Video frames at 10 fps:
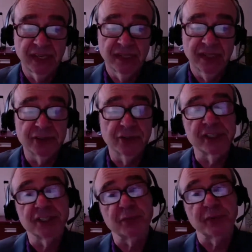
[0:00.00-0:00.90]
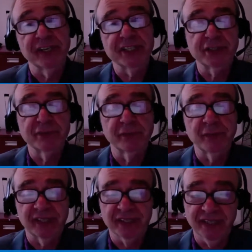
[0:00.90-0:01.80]
I took inspiration from
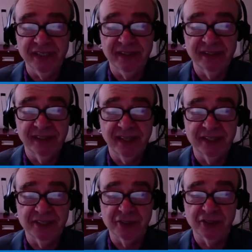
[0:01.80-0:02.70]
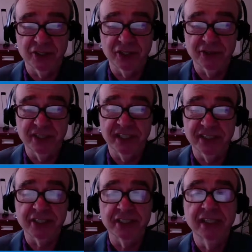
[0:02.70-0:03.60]
the Canadian Editors
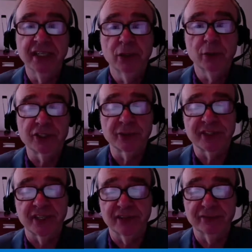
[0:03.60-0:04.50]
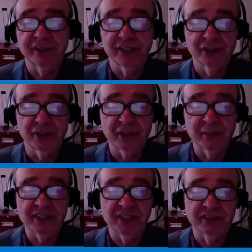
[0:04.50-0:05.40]
Association, which was offering learning
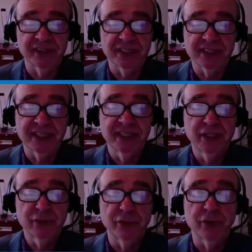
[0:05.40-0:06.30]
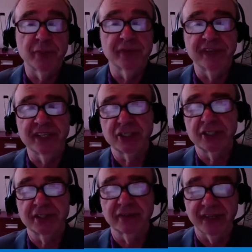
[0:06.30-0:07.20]
materials for the
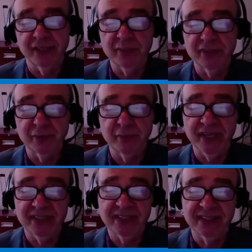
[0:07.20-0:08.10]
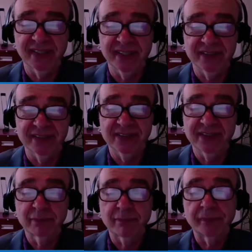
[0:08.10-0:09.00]
professional development of practicing
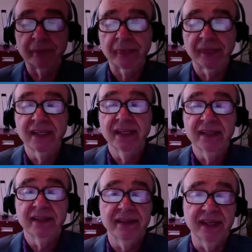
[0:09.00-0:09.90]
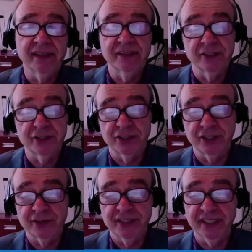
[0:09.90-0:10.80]
editors. The Editors
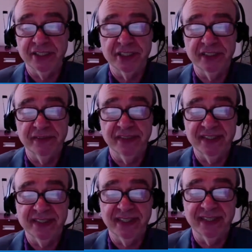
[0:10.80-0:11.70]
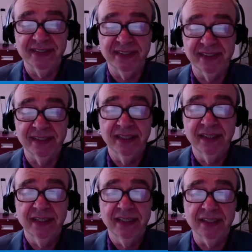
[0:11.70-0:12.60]
Association divides editing
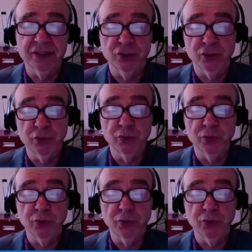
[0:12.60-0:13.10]
into